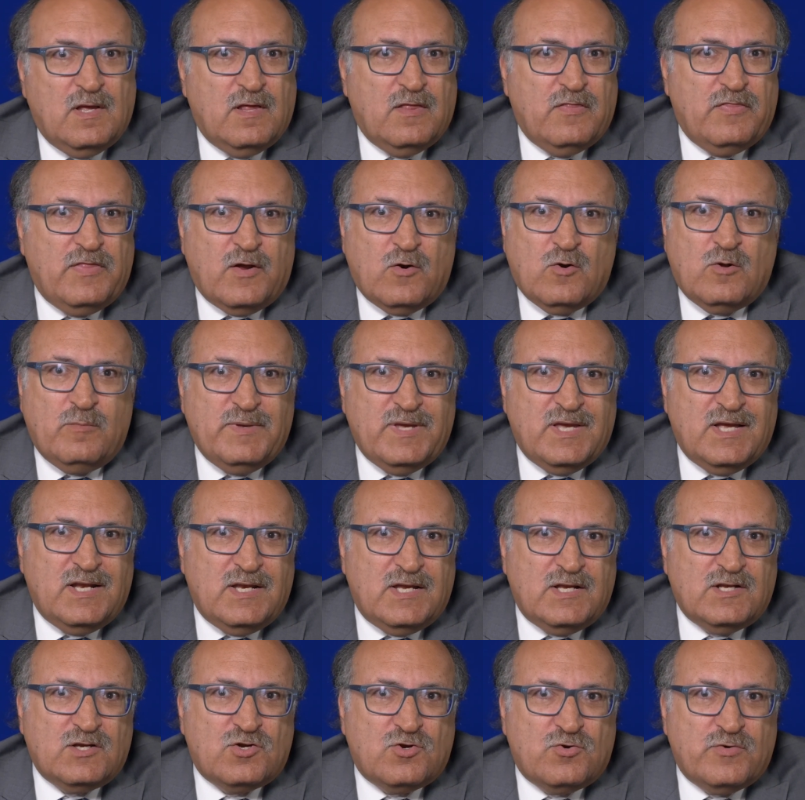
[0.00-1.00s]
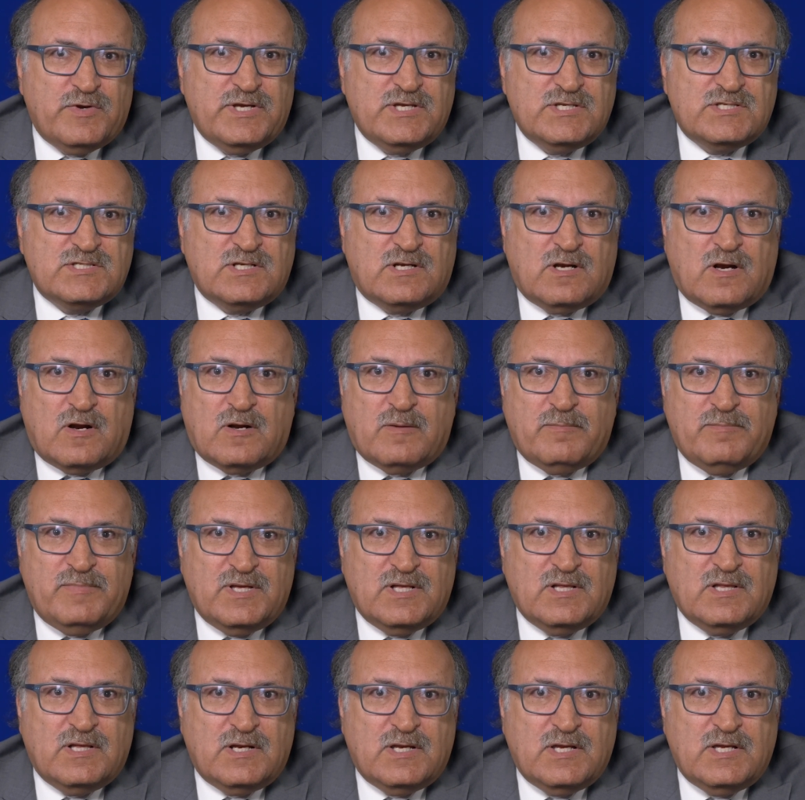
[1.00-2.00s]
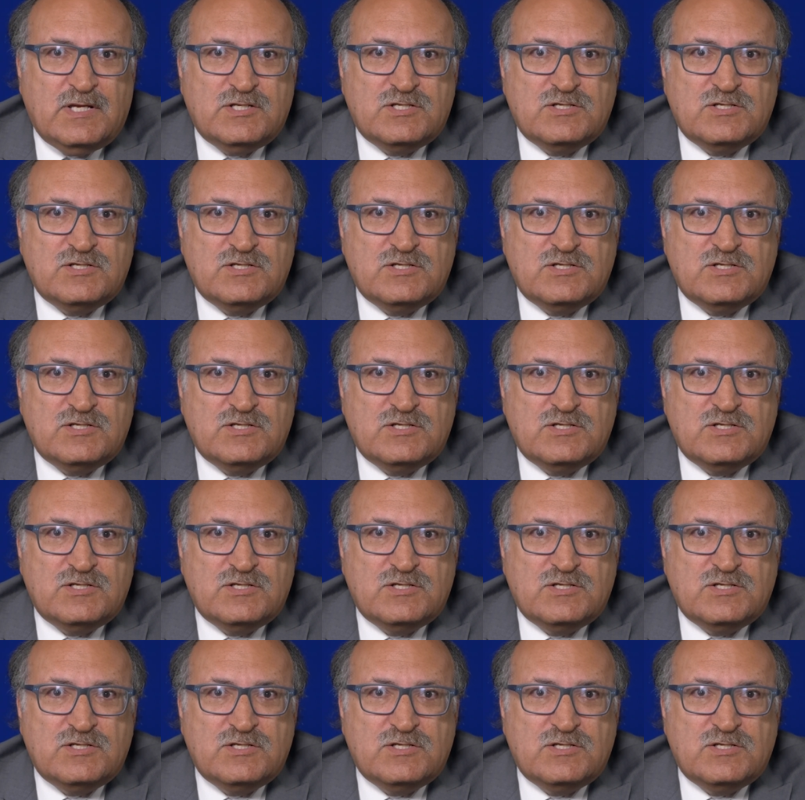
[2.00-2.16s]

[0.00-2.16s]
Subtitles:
There will be an increase in our ability